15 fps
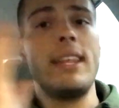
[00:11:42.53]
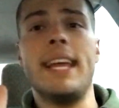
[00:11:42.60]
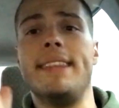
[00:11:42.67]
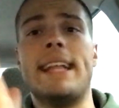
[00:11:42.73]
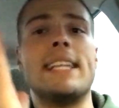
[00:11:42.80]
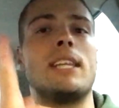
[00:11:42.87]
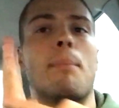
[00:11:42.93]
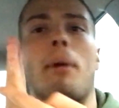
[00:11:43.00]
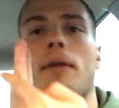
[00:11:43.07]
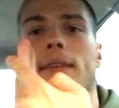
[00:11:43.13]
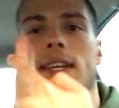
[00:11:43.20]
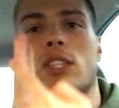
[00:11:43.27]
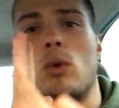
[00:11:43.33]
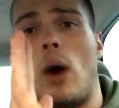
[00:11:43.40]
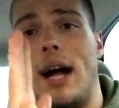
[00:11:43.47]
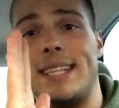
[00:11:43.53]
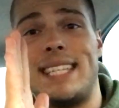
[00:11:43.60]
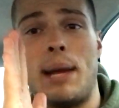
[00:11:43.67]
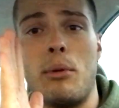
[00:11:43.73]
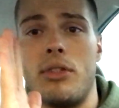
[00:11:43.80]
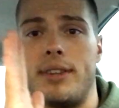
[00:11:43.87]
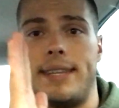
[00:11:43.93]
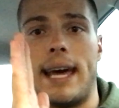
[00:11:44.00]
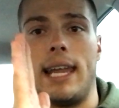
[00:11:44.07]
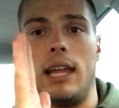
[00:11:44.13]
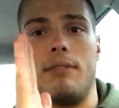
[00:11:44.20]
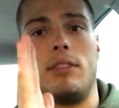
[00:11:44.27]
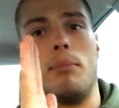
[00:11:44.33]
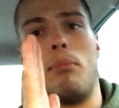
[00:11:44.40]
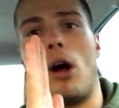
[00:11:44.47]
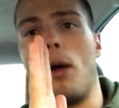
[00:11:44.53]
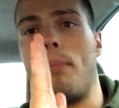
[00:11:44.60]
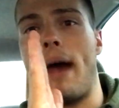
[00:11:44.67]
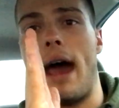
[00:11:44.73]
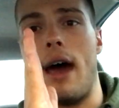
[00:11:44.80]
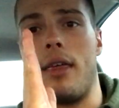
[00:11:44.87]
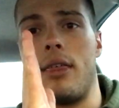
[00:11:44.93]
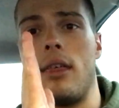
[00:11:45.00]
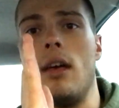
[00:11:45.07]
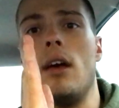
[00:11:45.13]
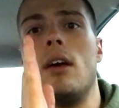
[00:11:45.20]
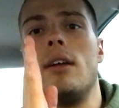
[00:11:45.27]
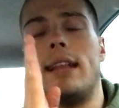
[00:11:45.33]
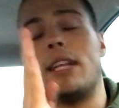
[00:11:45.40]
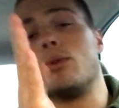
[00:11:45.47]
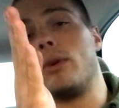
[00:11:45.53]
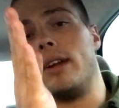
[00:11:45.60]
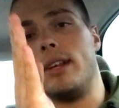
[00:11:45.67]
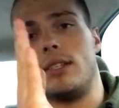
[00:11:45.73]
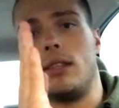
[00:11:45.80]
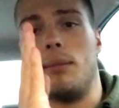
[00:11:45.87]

And that's a perfect squat. Same with the deadlift. The bar path, that's what it is.